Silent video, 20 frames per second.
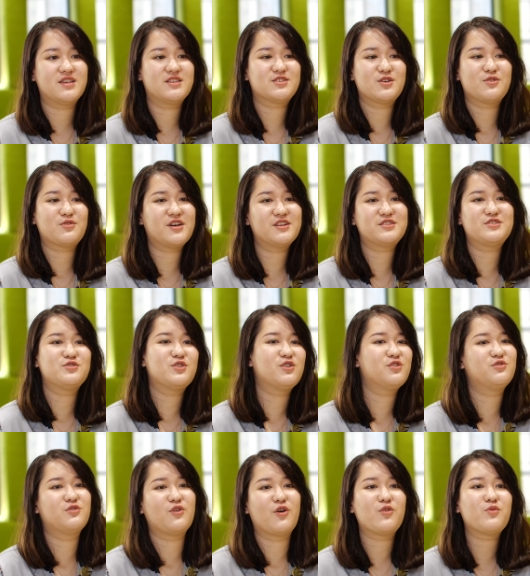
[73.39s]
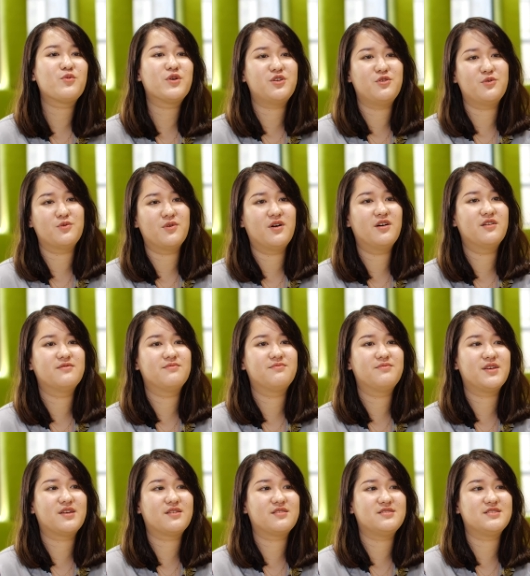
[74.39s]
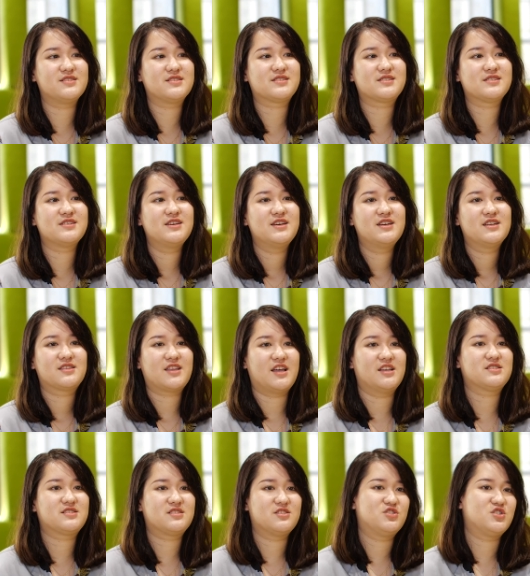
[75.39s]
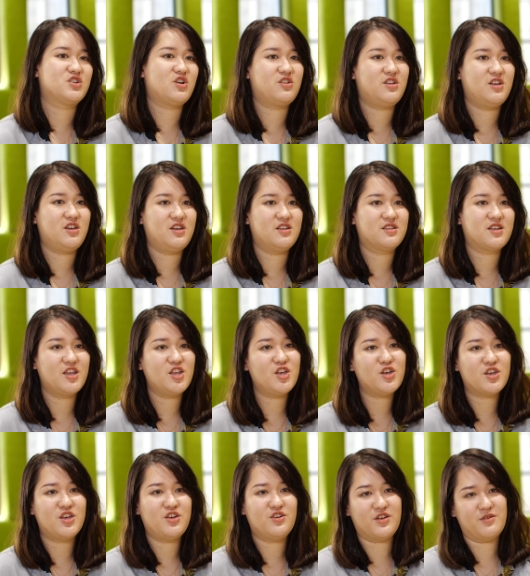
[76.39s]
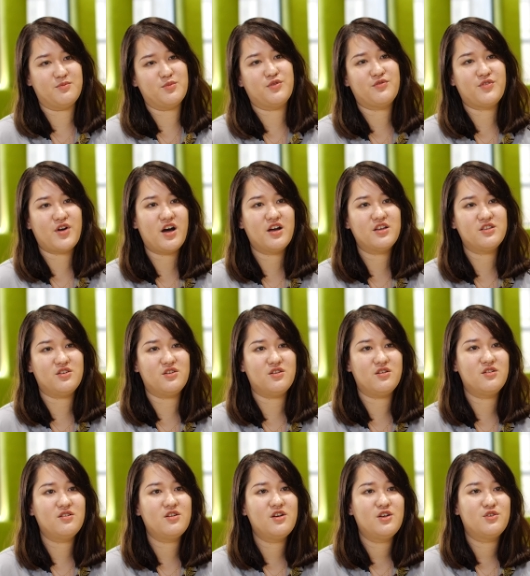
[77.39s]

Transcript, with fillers: It's okay to not know what you want, because that's the journey that UQ can provide you.